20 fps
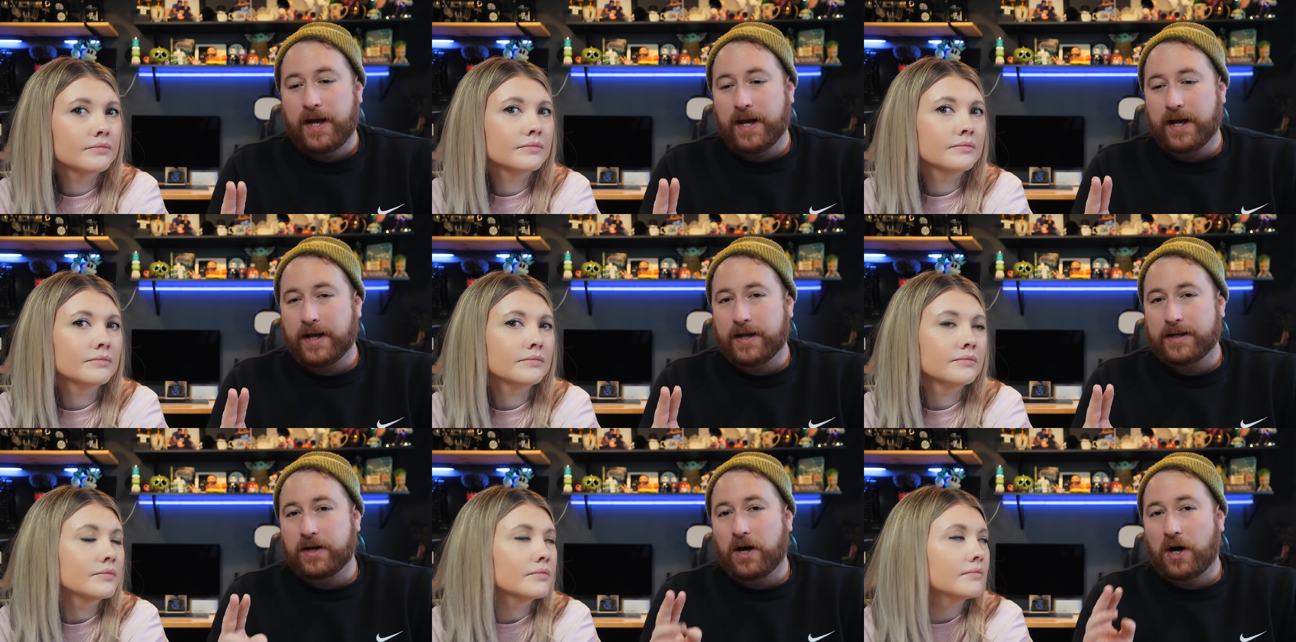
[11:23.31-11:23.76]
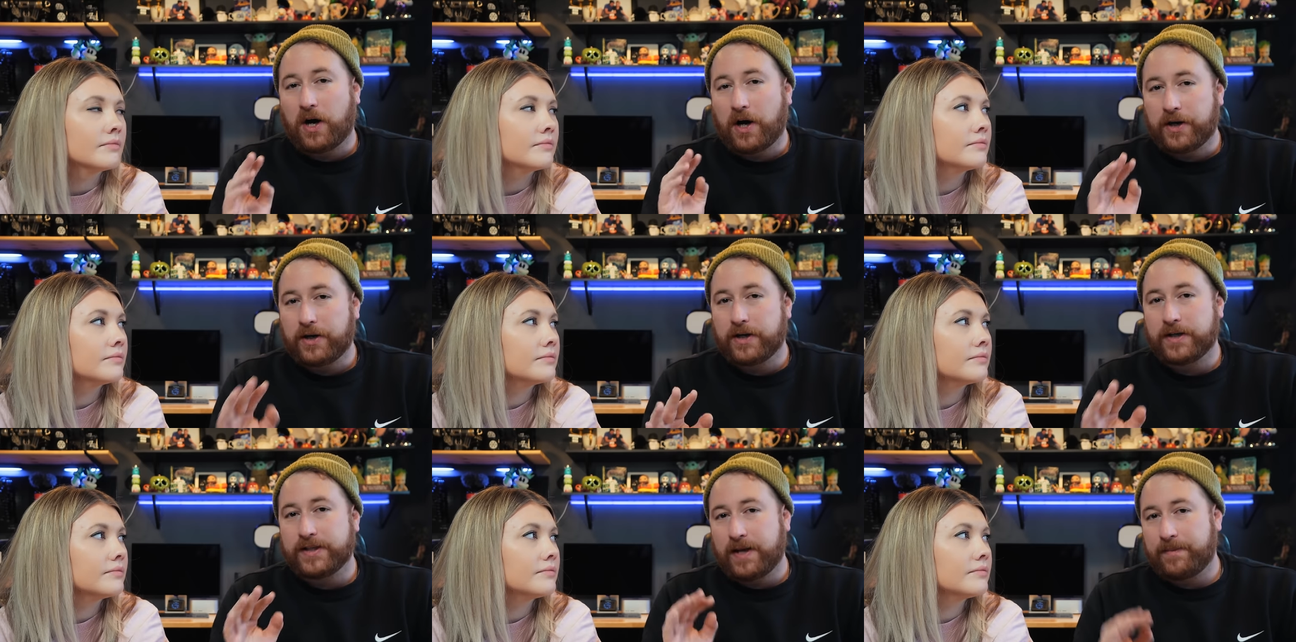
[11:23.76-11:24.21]
Speaker 1: and
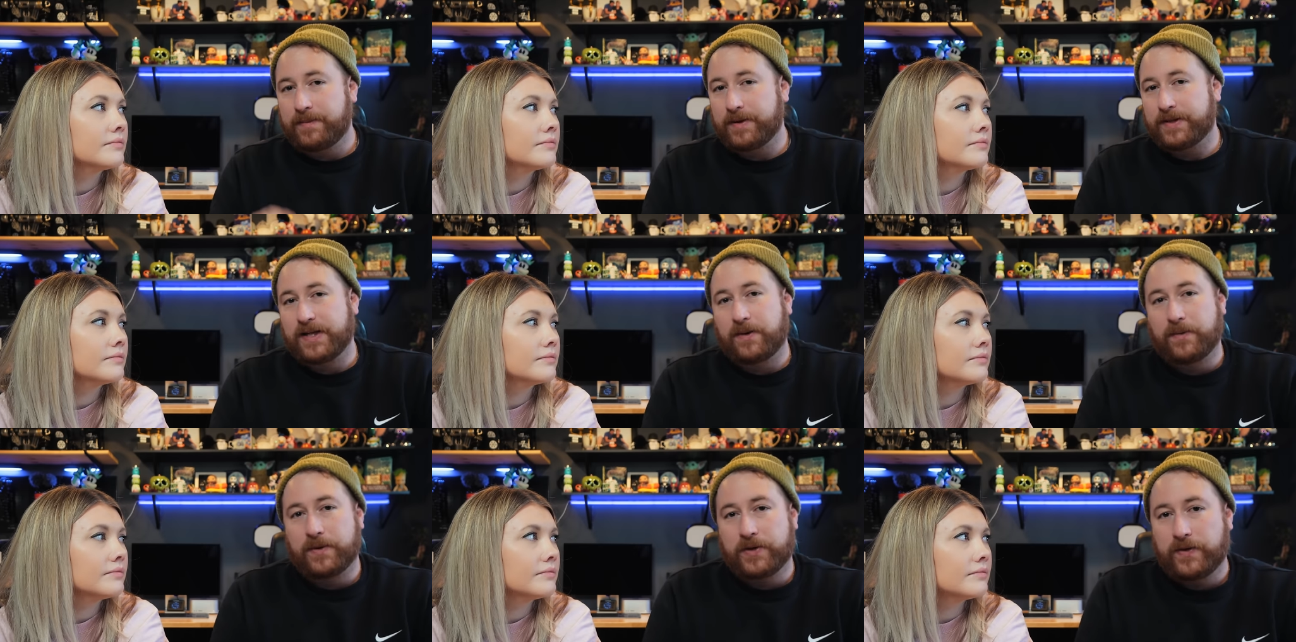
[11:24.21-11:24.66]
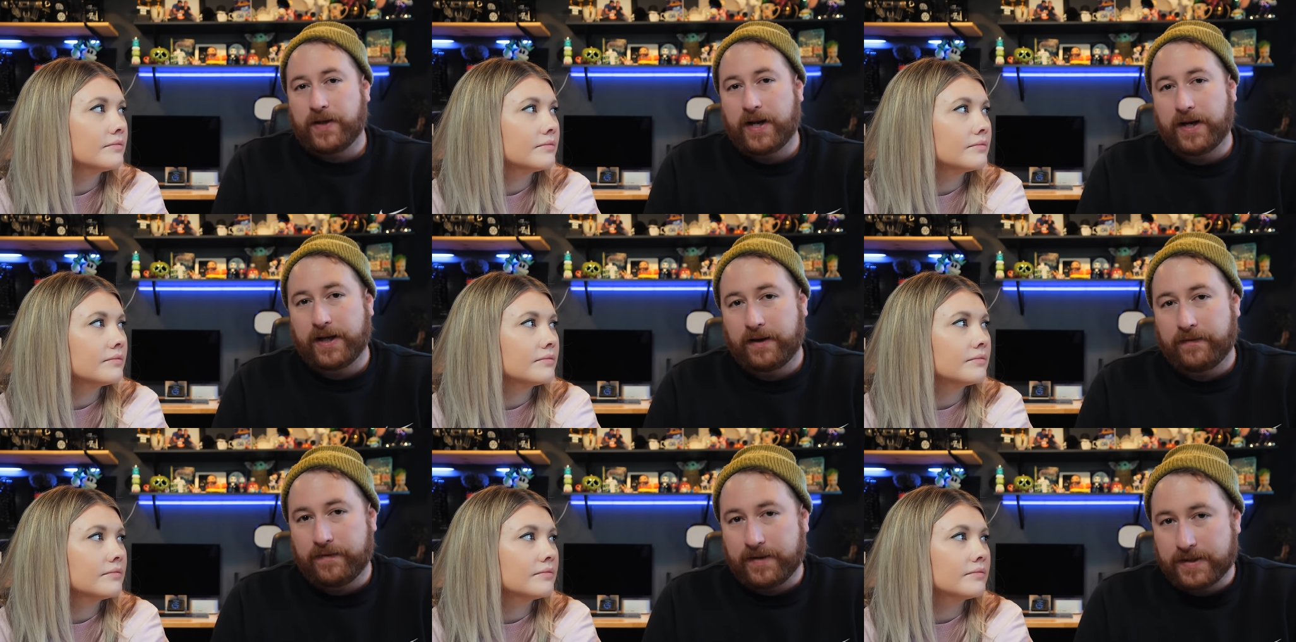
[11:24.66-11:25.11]
110% we're doing
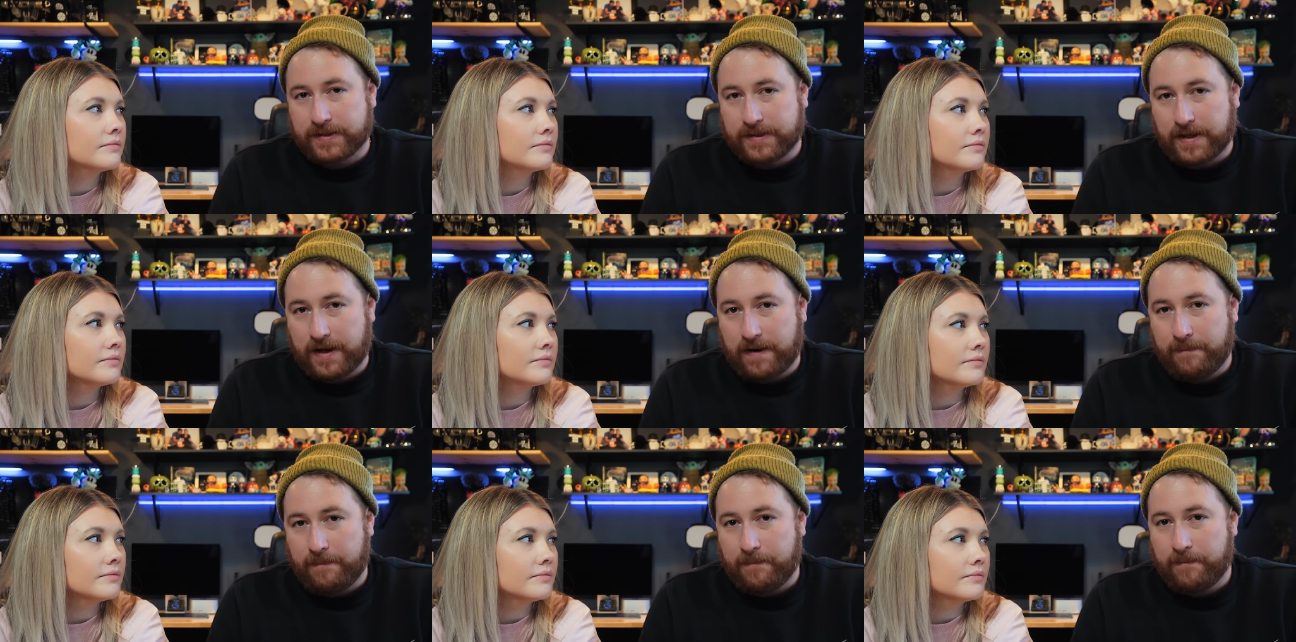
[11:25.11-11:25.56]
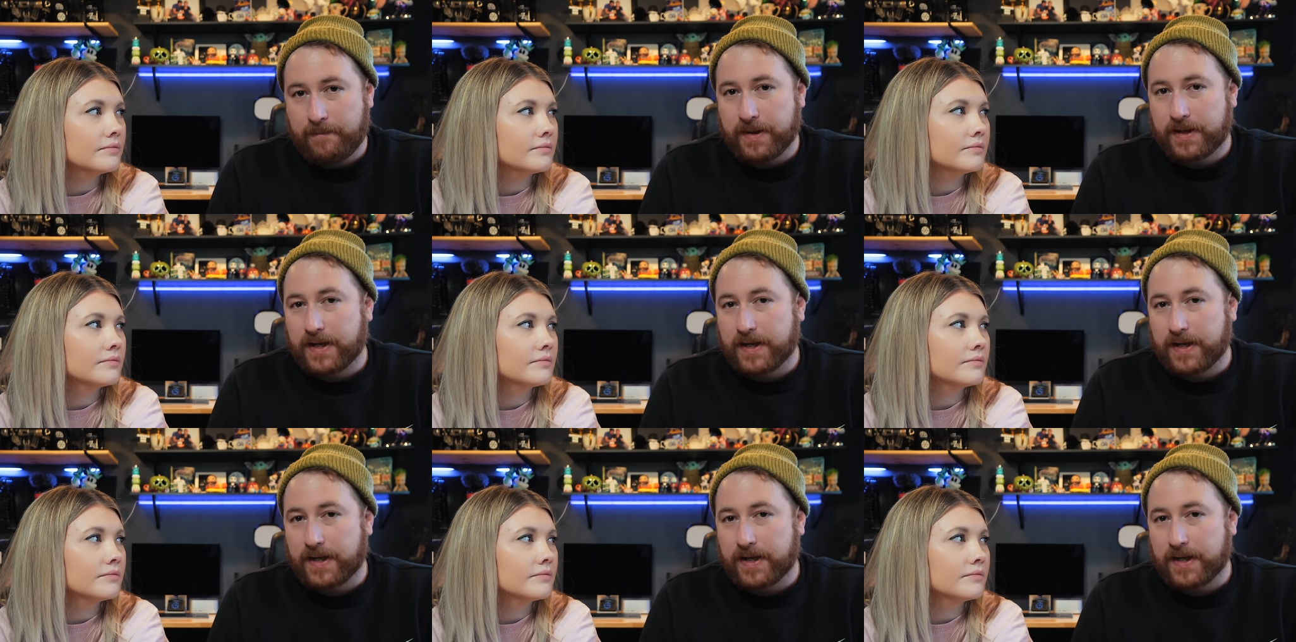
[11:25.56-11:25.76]
that again this time mm-hmm.